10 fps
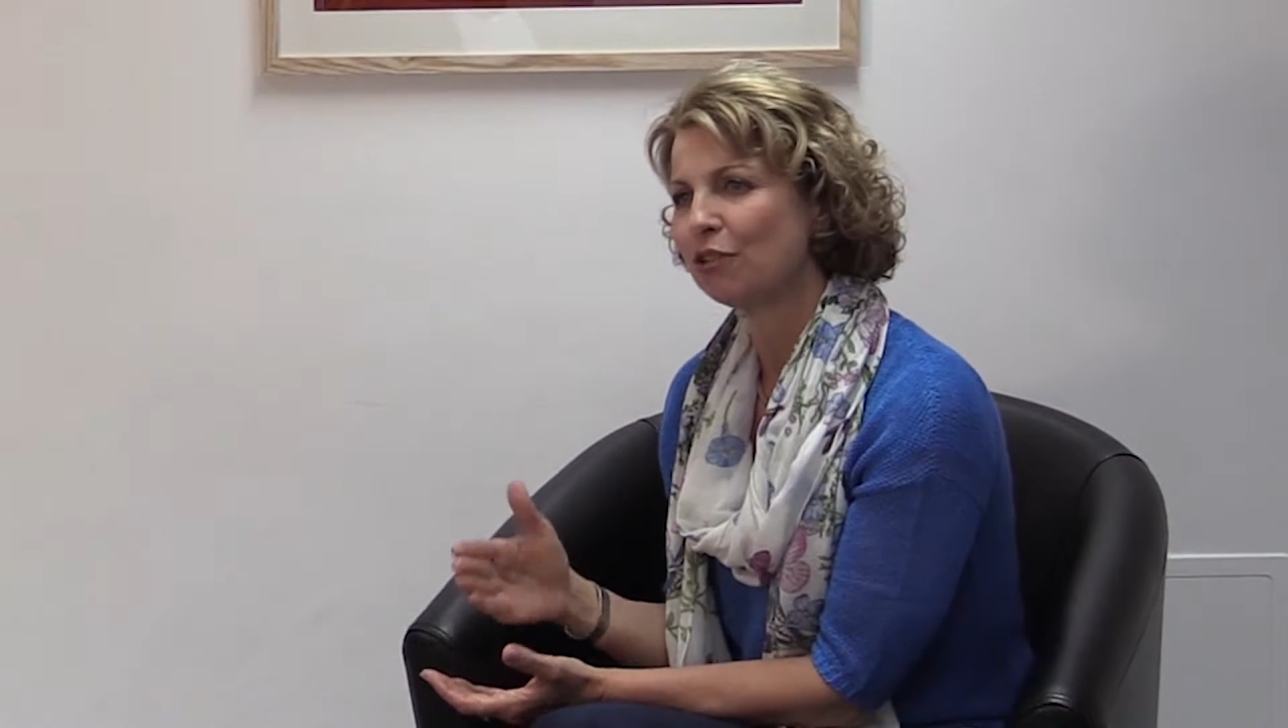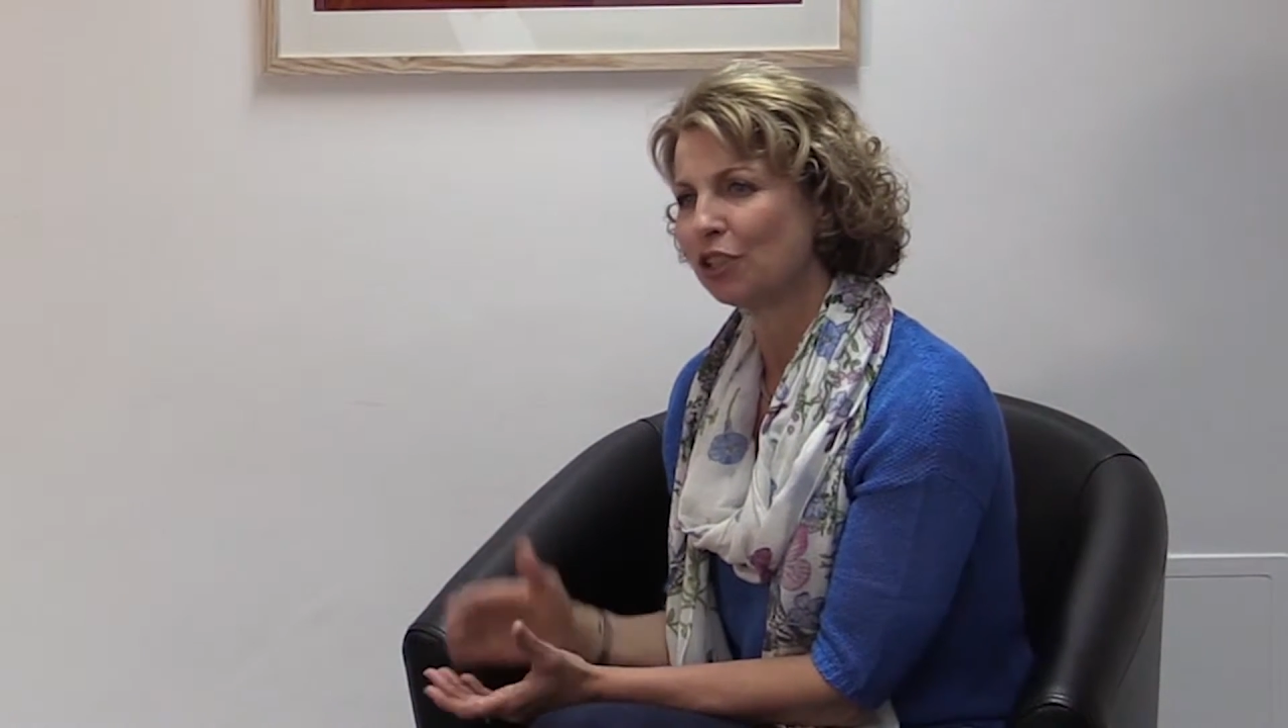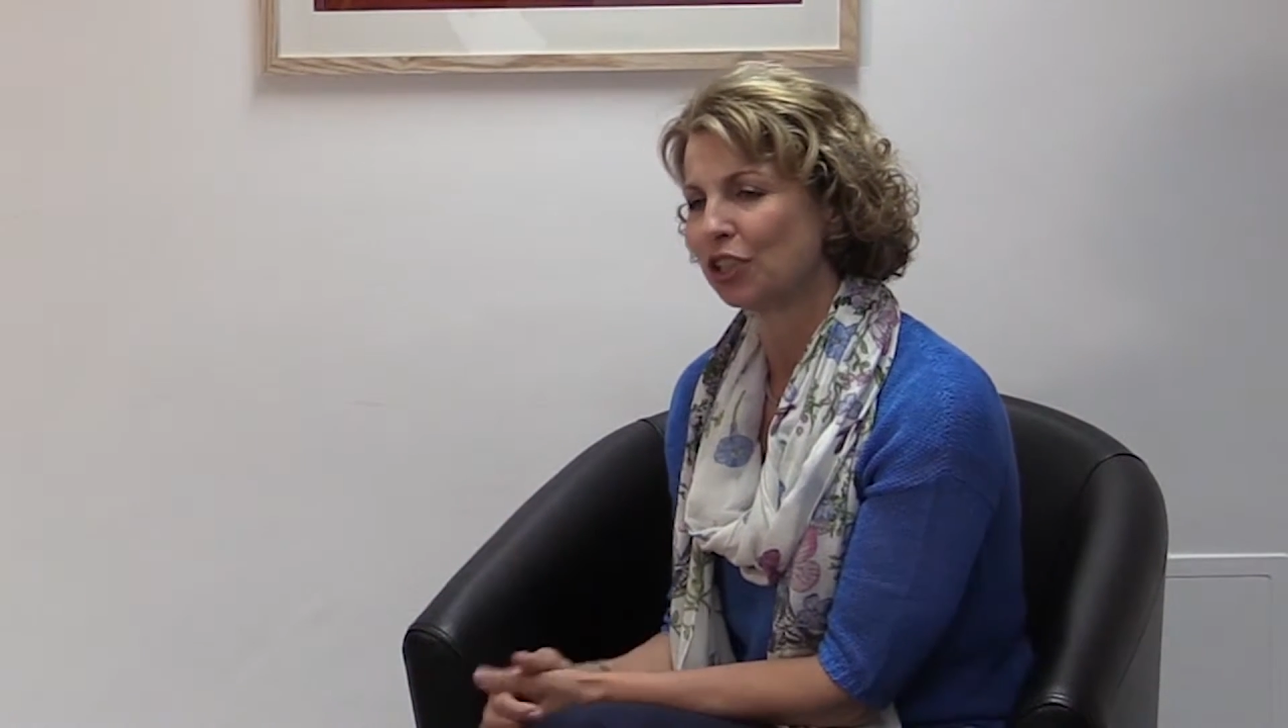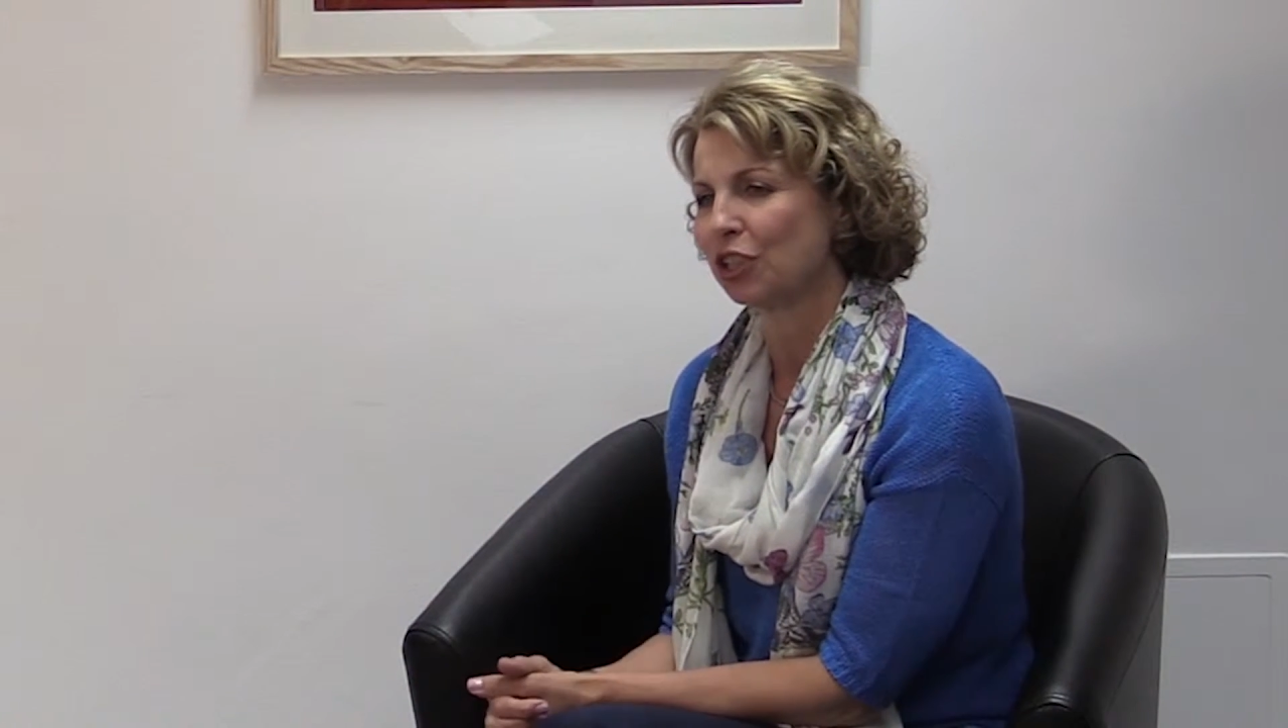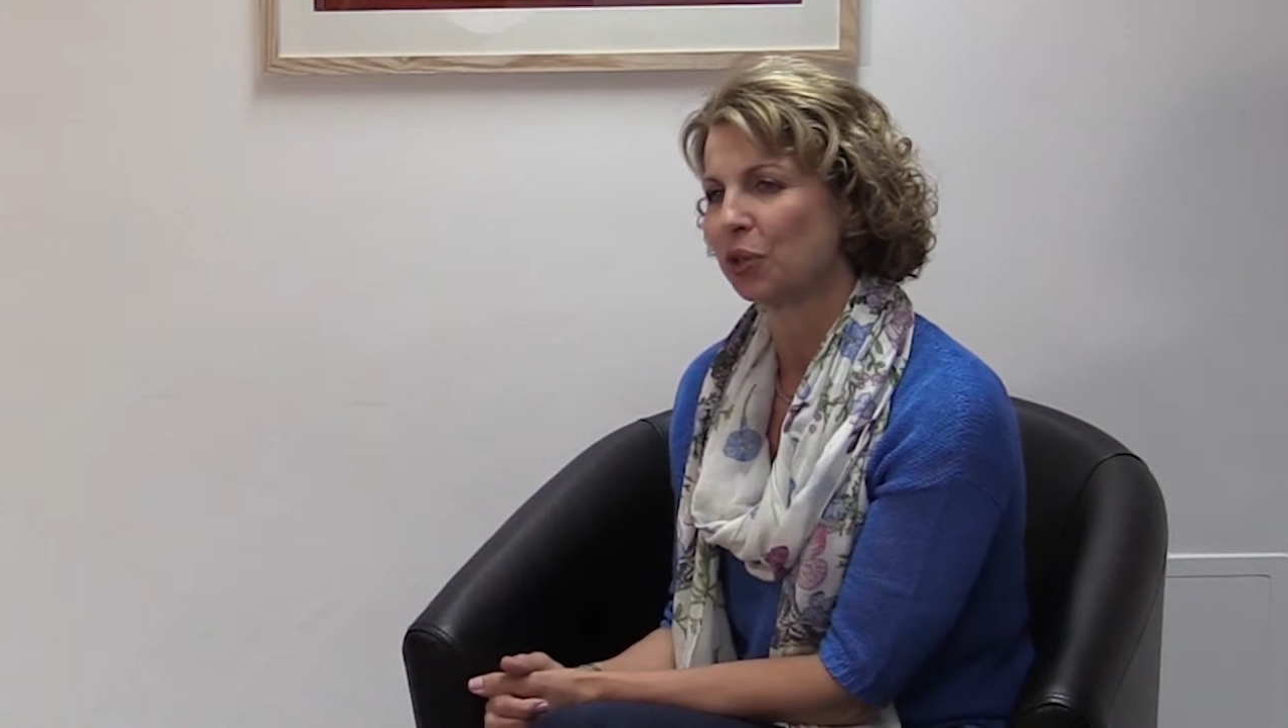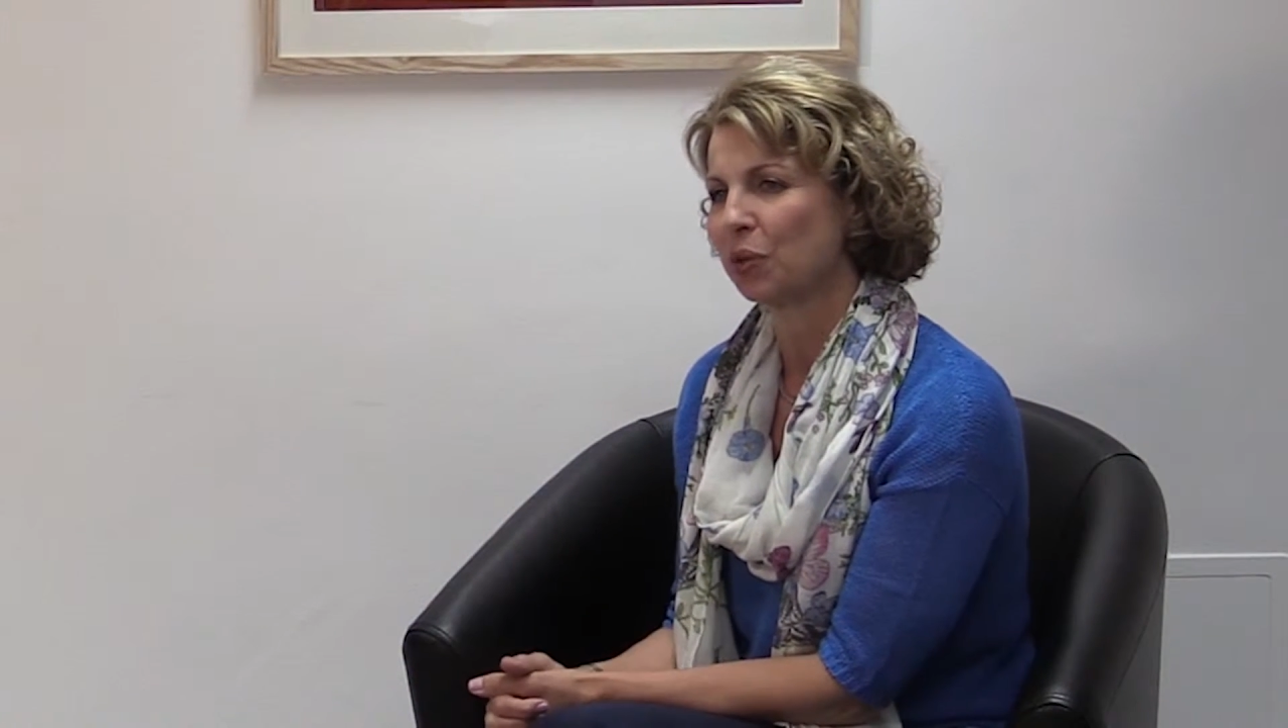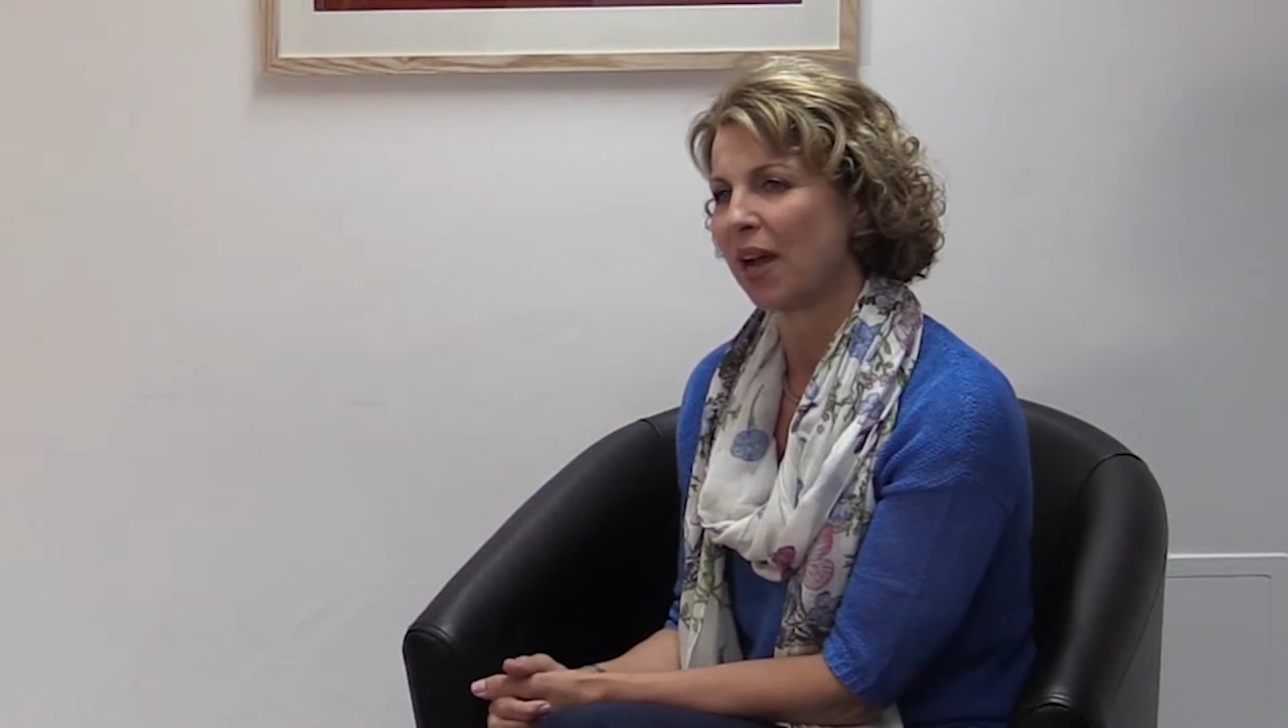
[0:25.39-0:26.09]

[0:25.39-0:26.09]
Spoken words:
to do